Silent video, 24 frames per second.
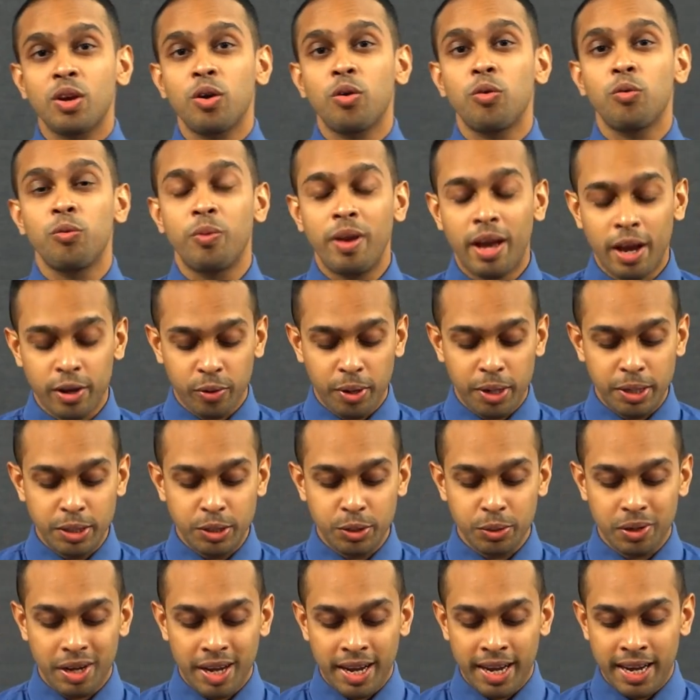We are going
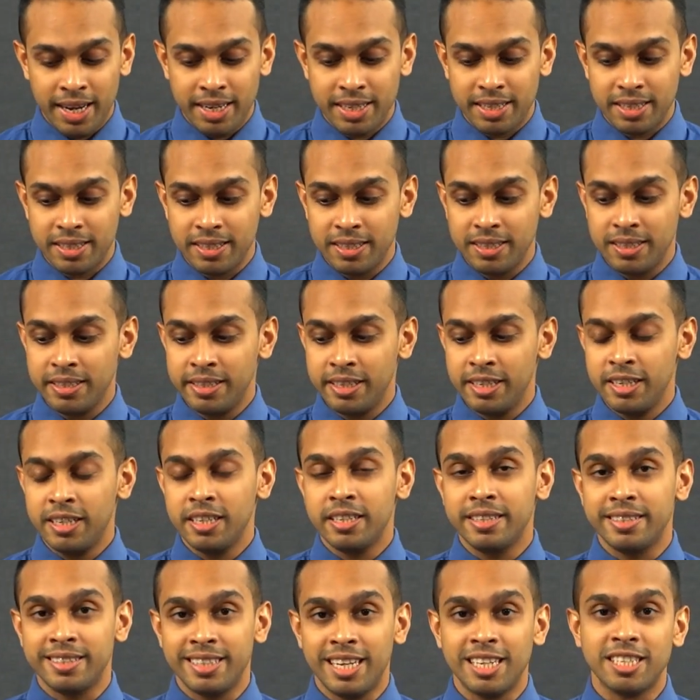to add
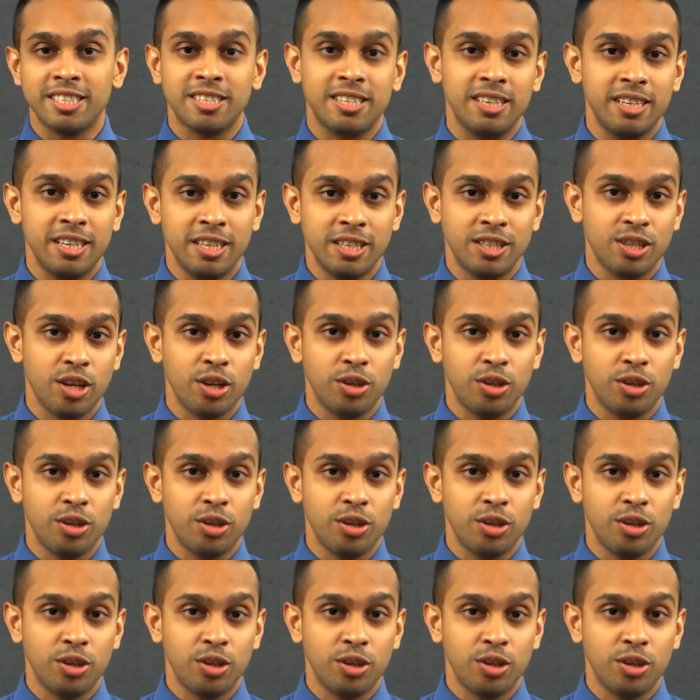Nessler's